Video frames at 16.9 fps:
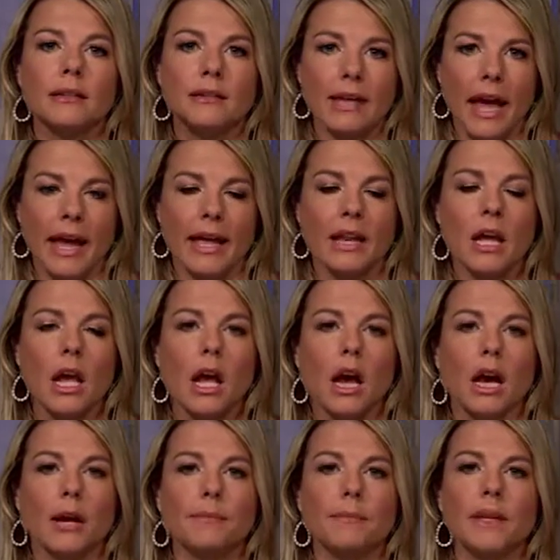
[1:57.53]
debt.
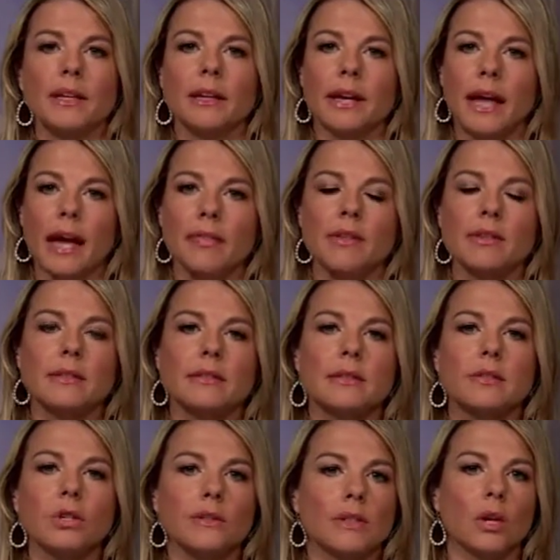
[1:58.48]
Um, and again, this
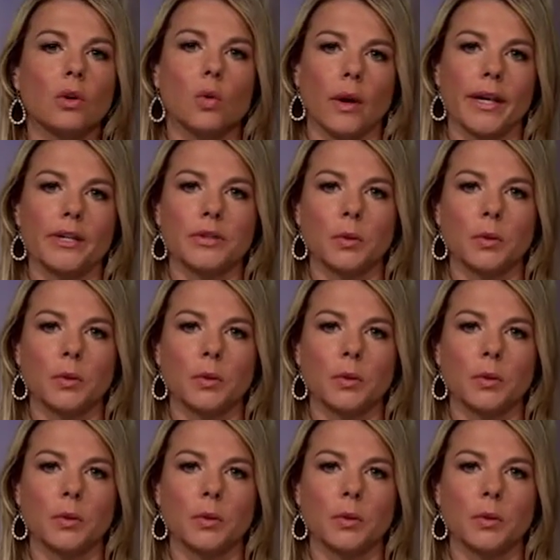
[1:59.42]
is just a great